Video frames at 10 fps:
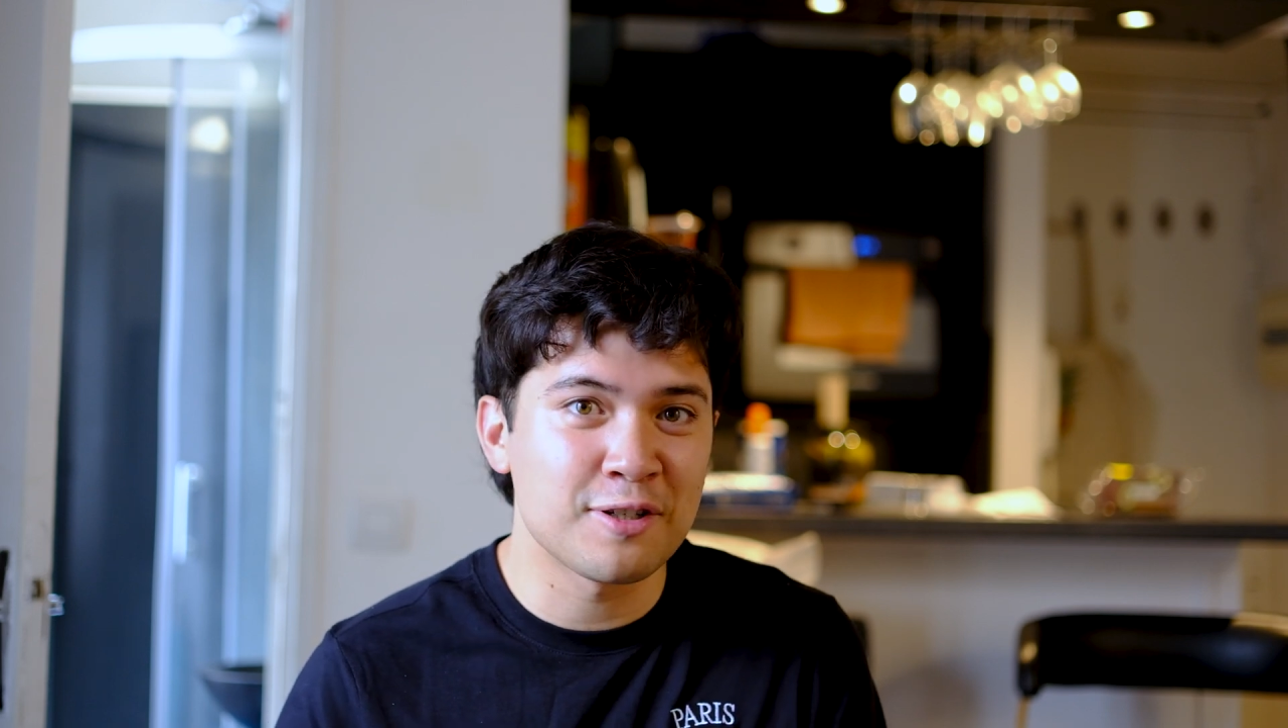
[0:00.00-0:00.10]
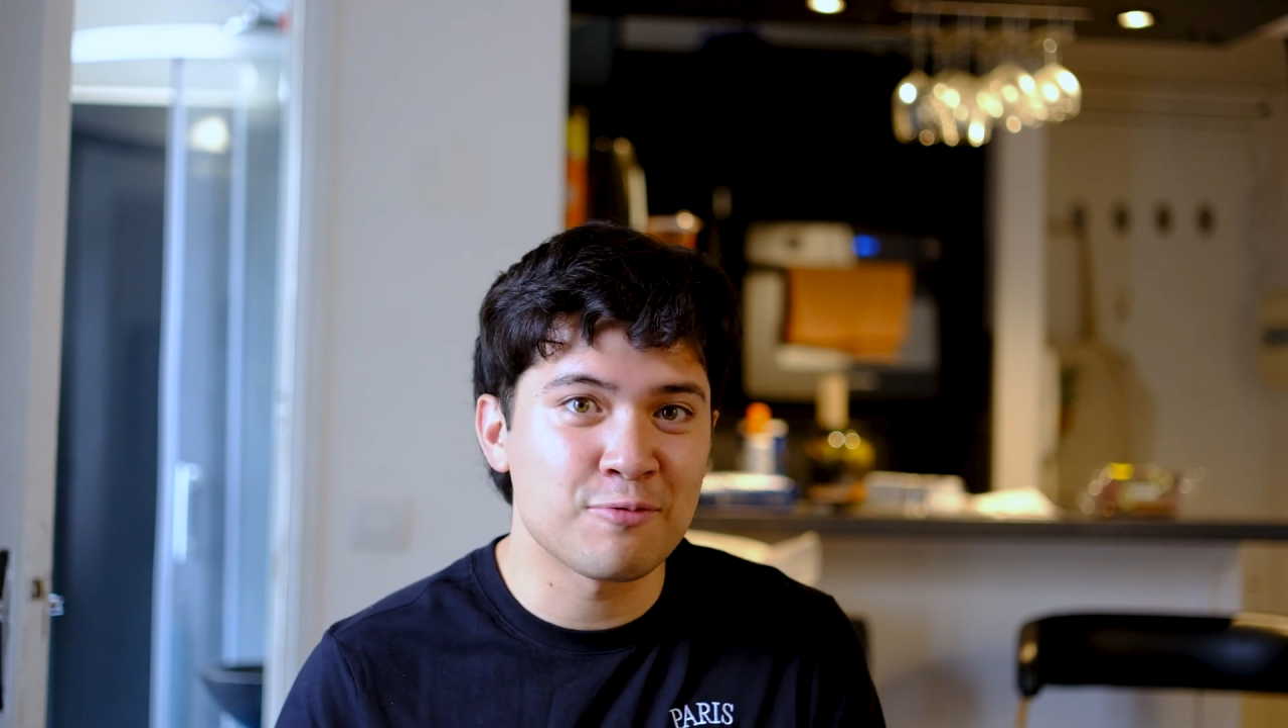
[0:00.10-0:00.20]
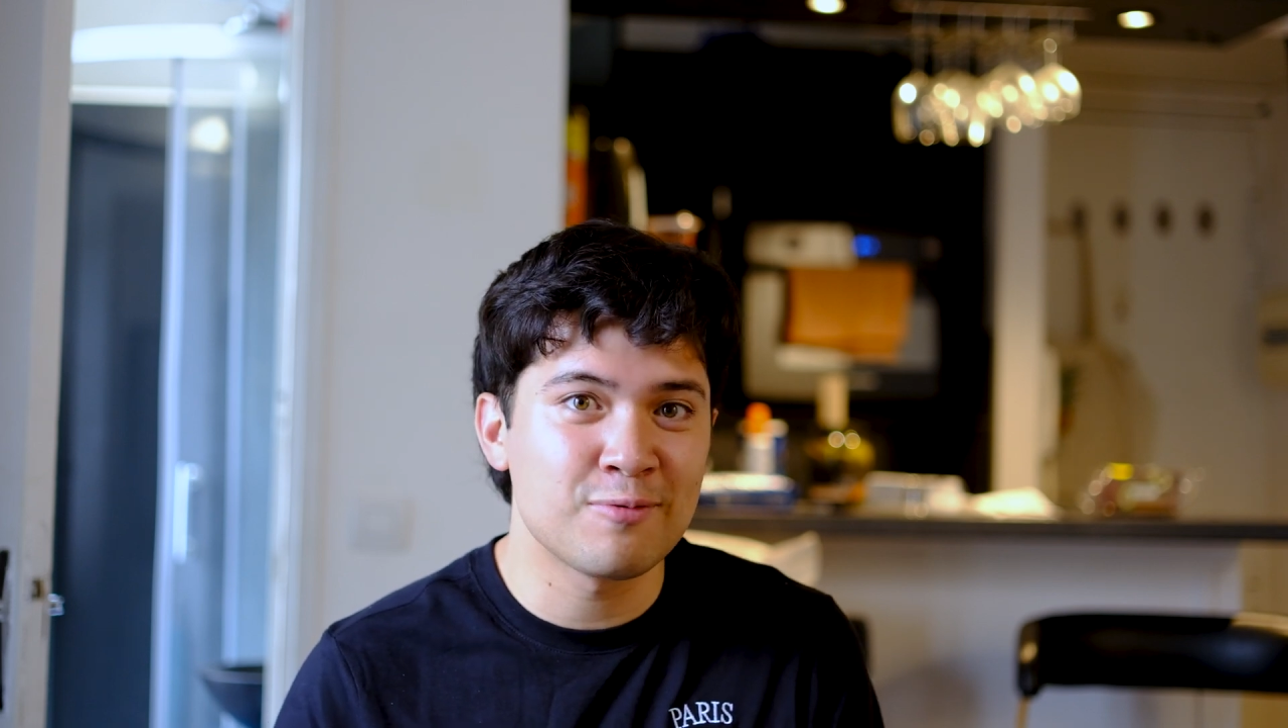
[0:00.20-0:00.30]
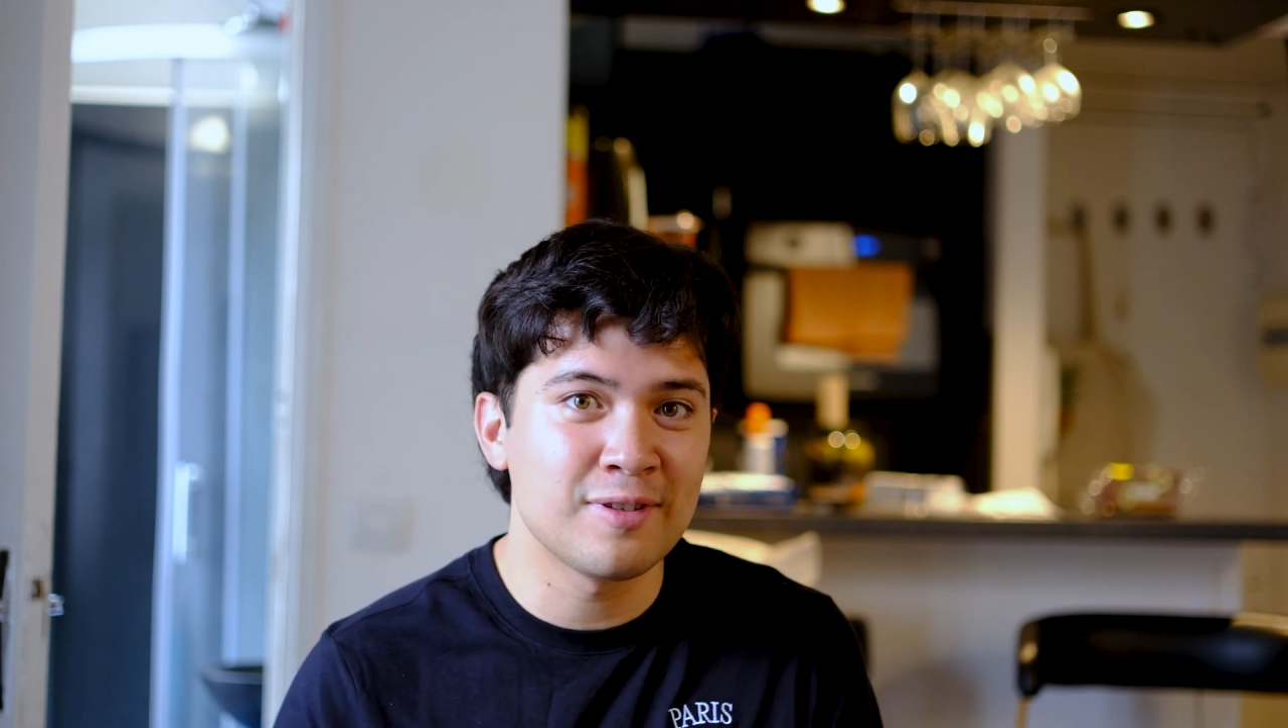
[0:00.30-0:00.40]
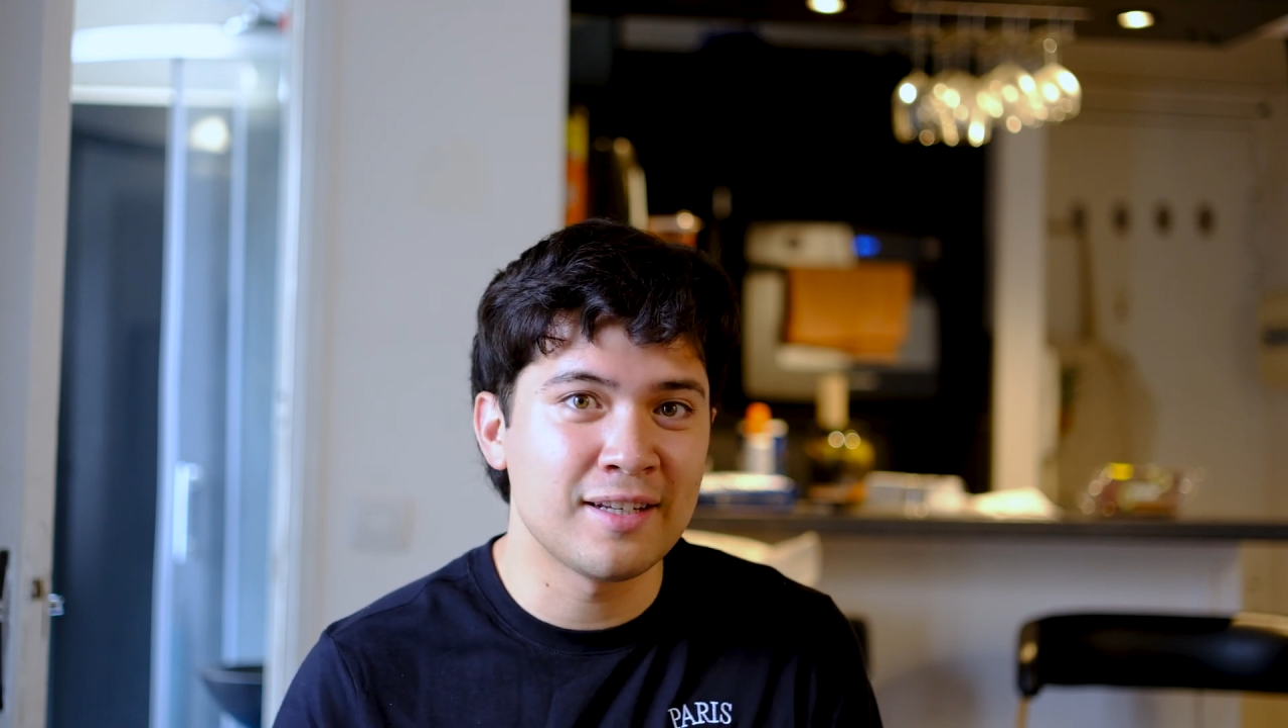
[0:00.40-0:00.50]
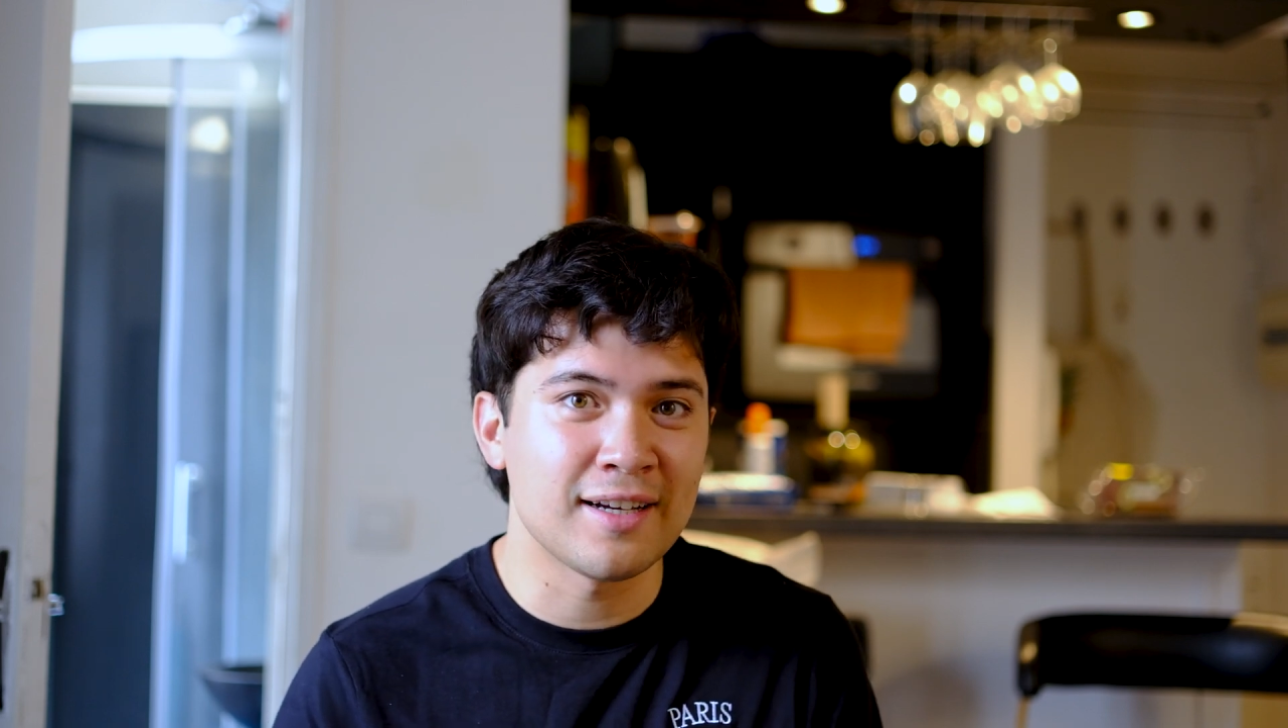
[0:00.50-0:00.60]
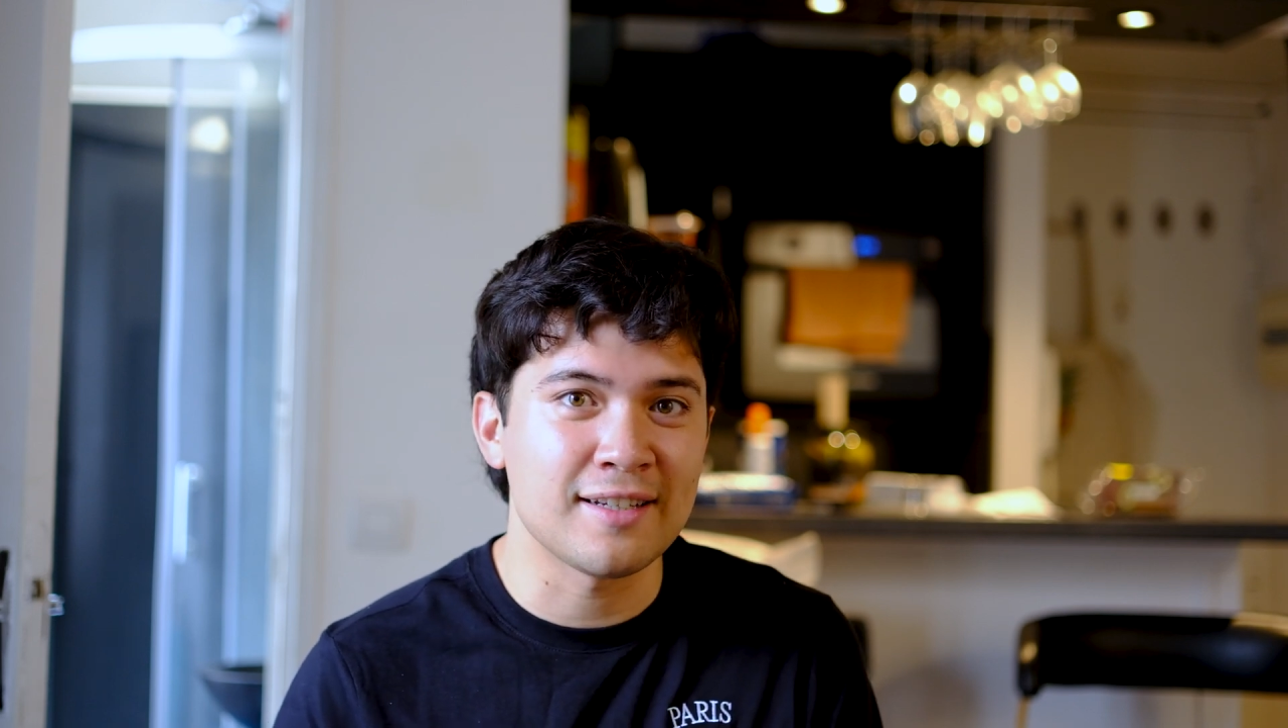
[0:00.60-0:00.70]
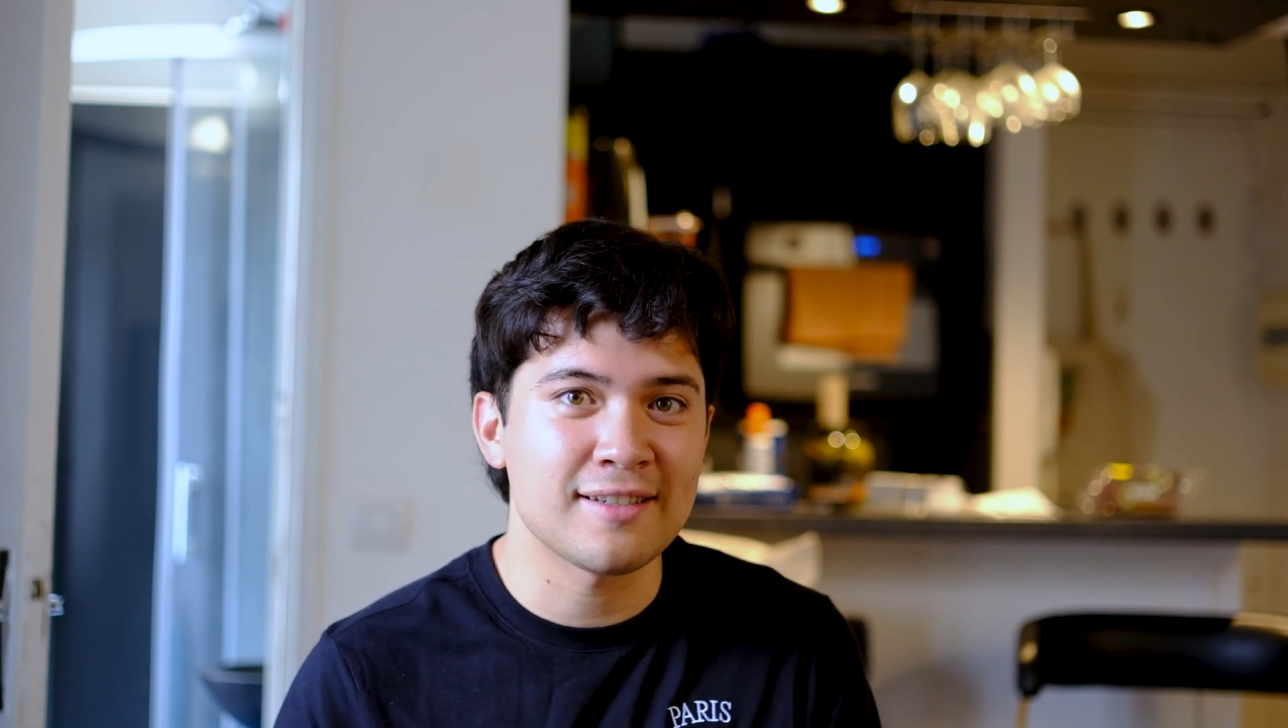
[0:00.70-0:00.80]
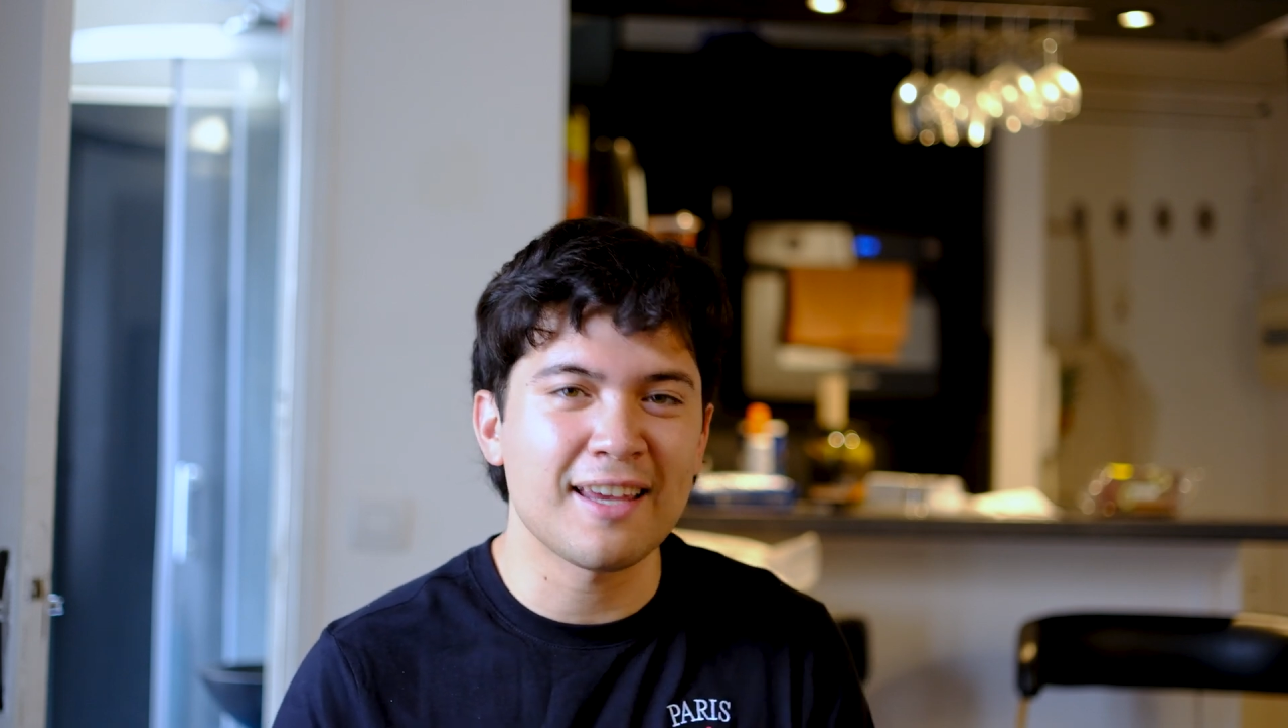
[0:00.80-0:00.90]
is really nice.